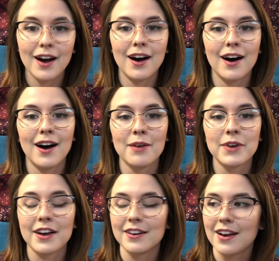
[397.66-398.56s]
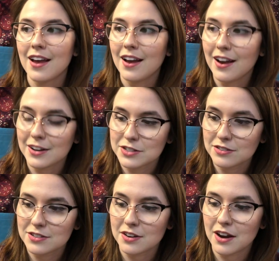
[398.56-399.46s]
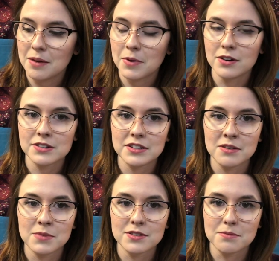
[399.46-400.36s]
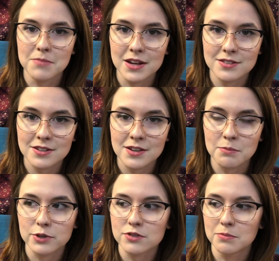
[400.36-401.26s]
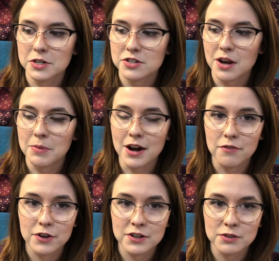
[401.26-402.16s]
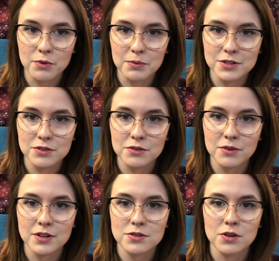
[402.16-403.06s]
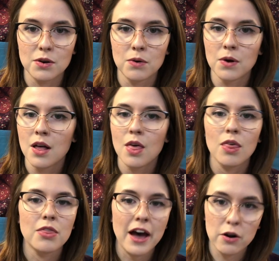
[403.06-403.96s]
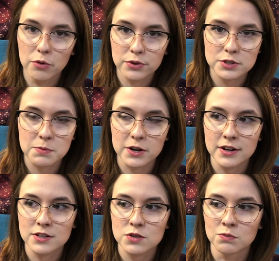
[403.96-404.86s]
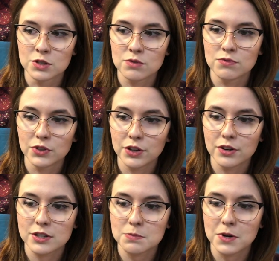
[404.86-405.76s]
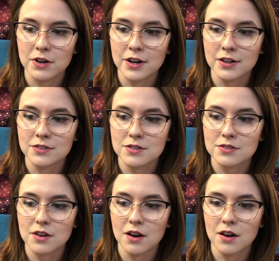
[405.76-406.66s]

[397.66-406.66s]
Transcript: and we had an excellent time. Our DM is amazing. He puts so much time and effort into what we do, and so that whole experience was a really good experience.